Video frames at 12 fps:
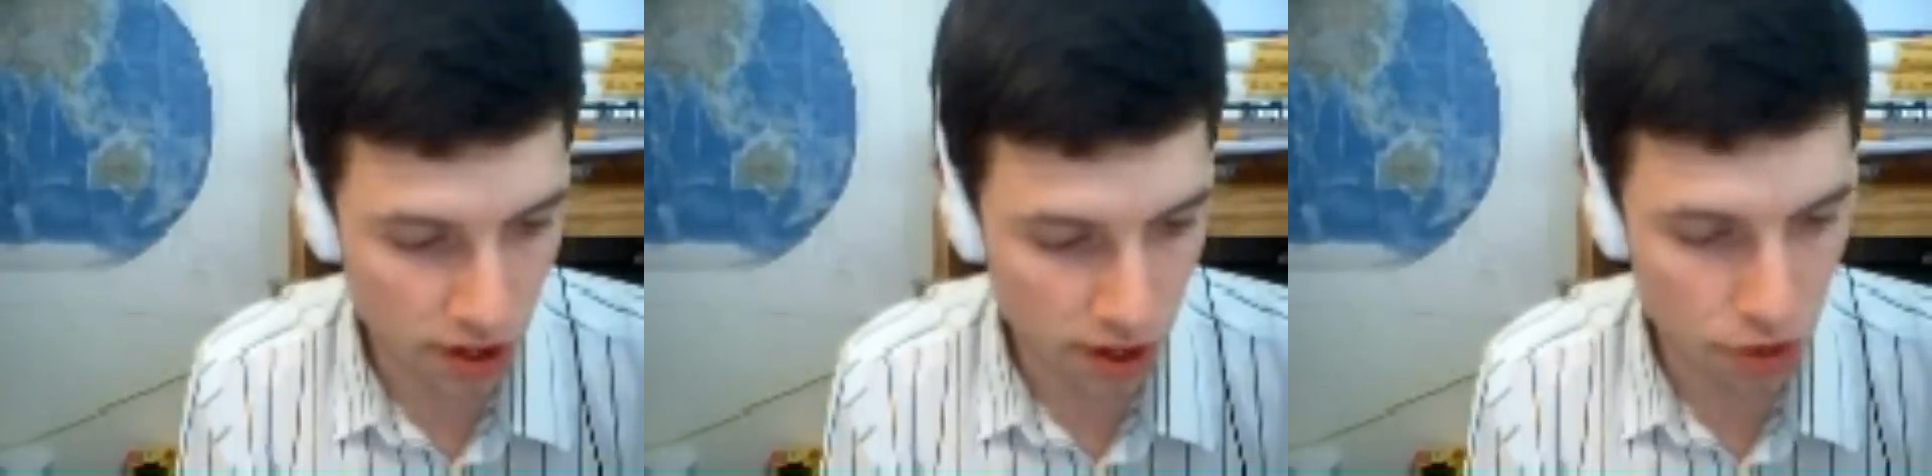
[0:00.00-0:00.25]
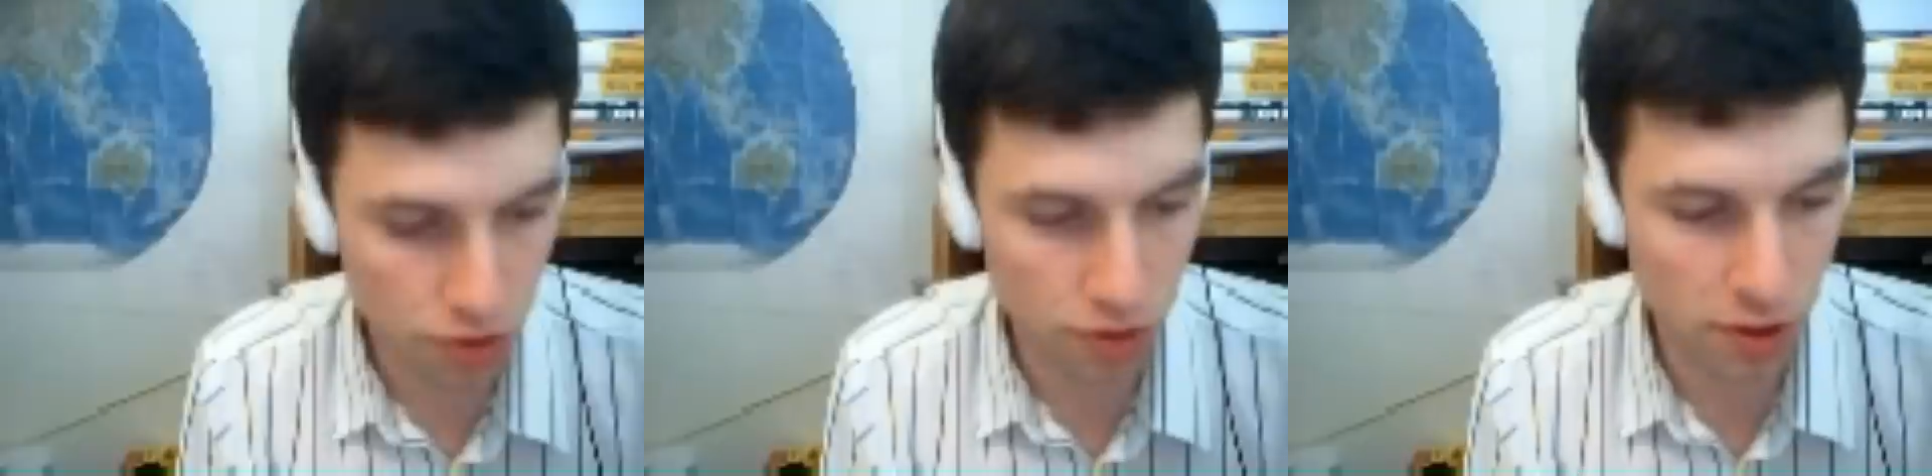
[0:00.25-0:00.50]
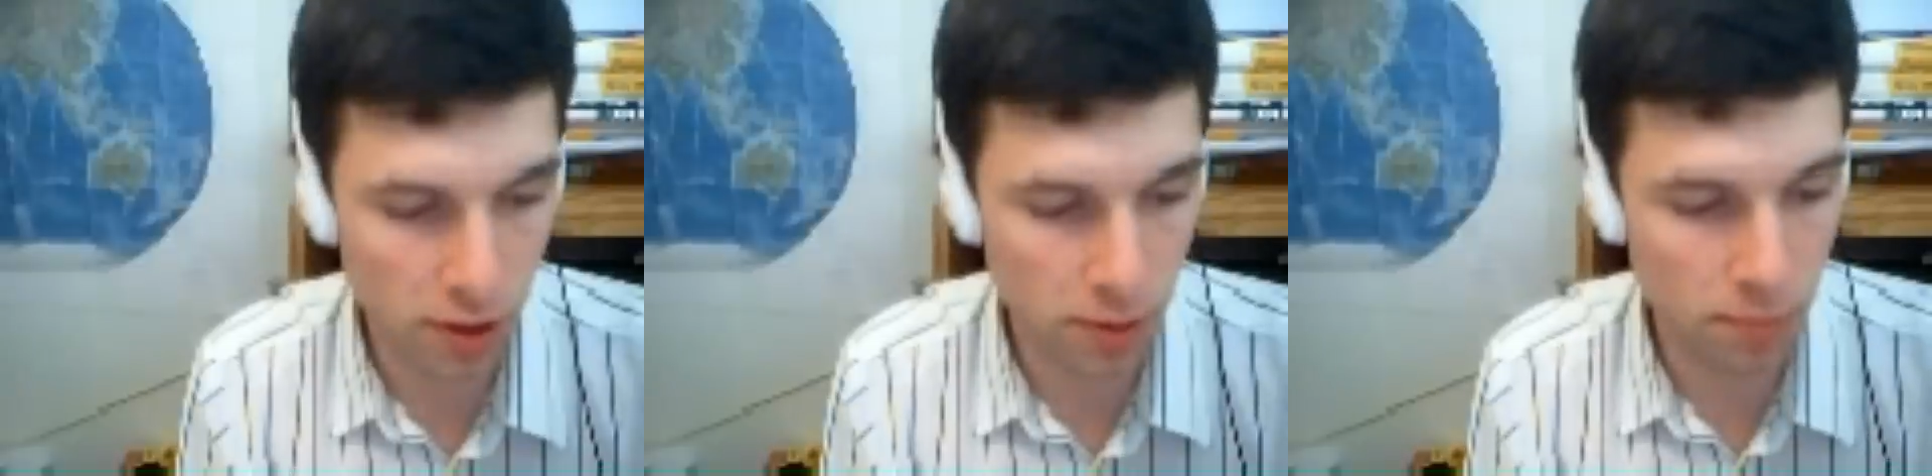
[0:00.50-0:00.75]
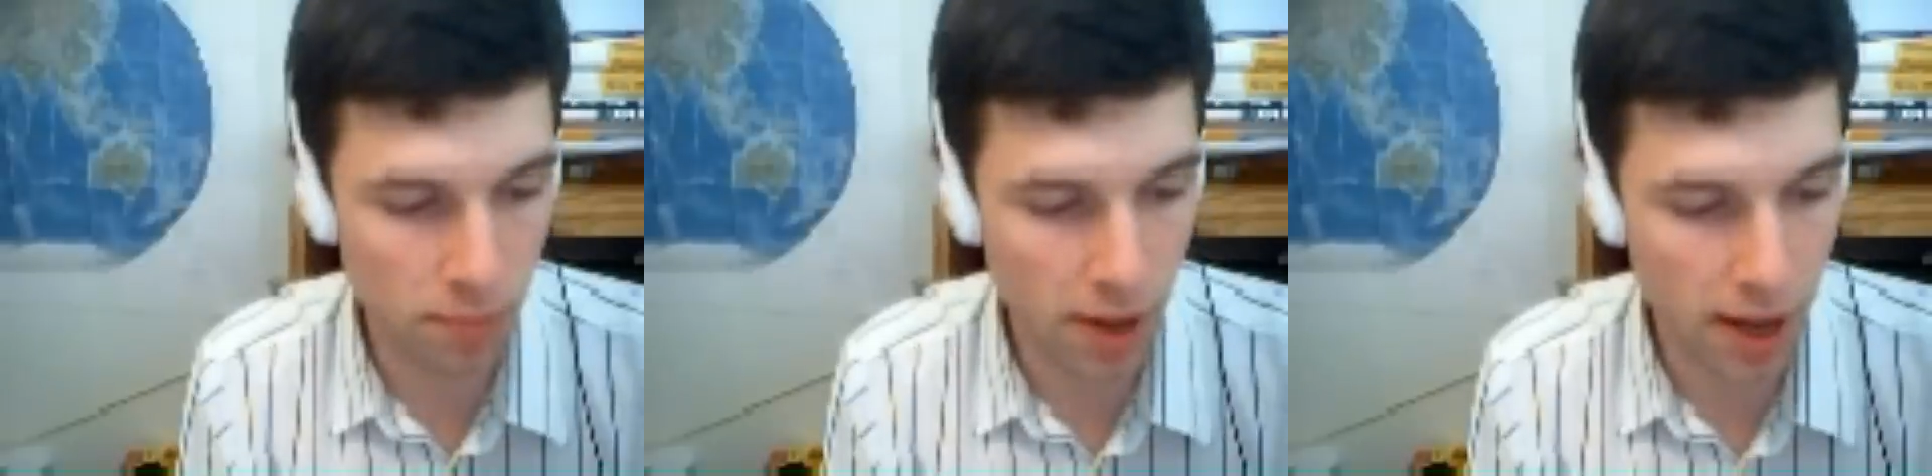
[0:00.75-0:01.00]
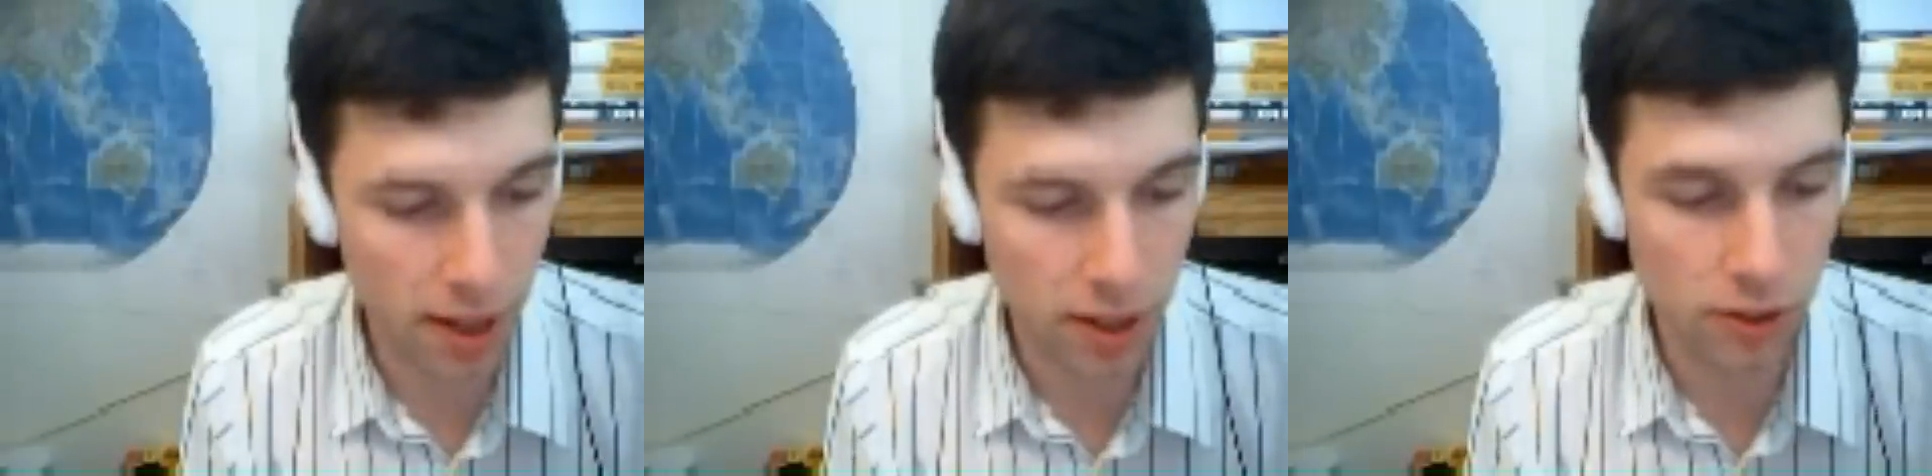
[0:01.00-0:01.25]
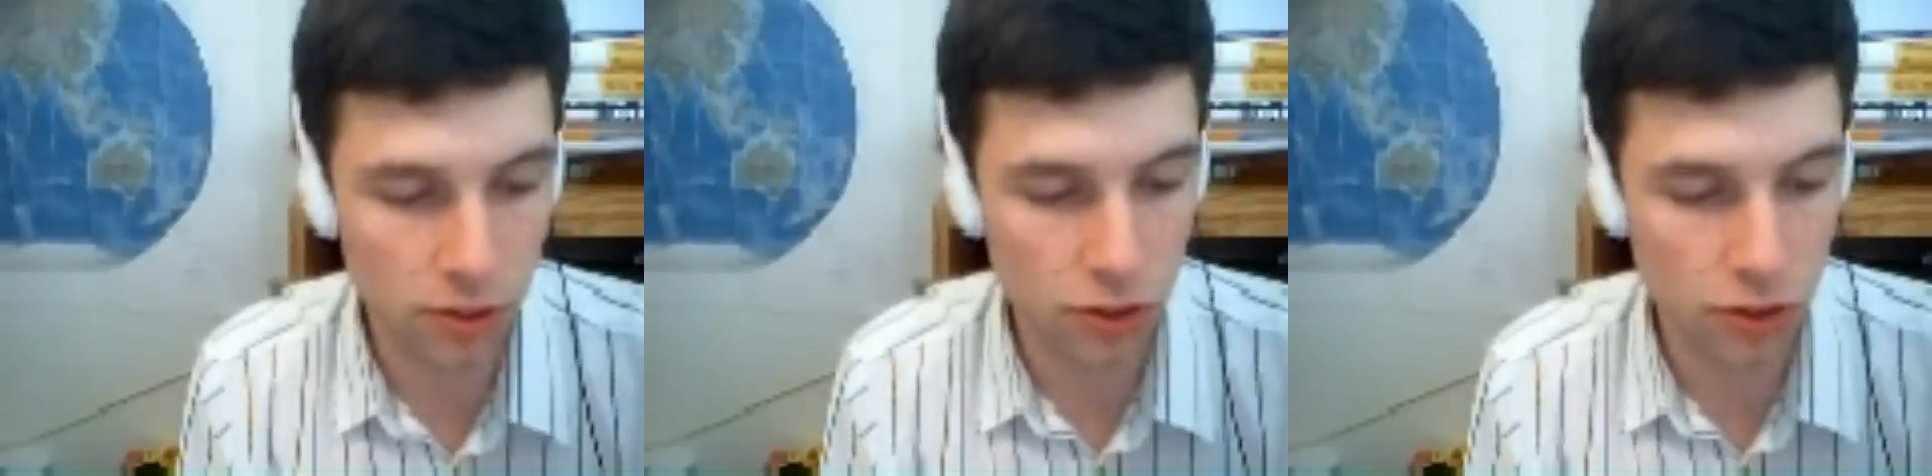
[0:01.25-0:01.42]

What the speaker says: interesting that